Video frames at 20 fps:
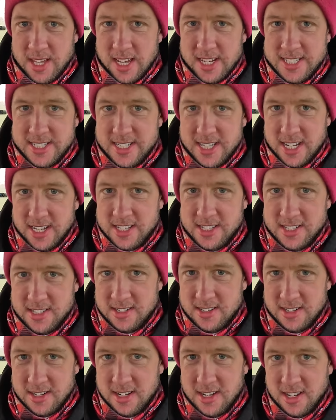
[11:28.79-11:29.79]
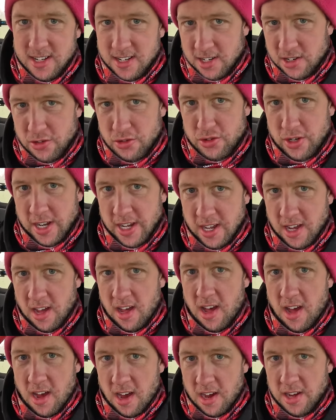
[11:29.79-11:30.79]
Is this. Drink
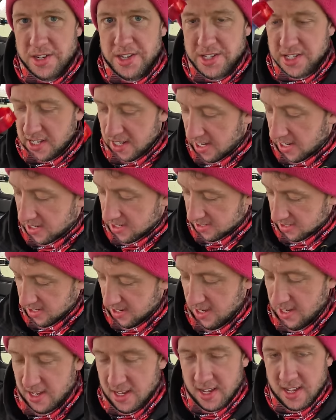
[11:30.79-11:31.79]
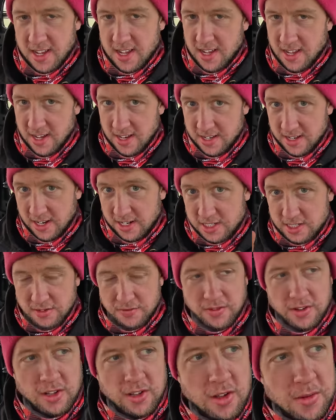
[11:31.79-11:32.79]
hundreds of this and you actually
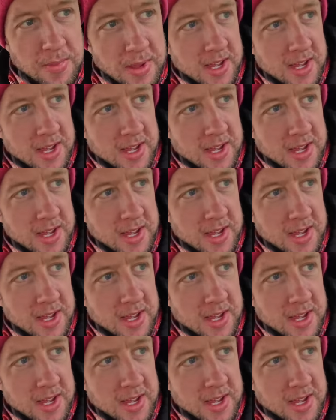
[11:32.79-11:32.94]
feel a lot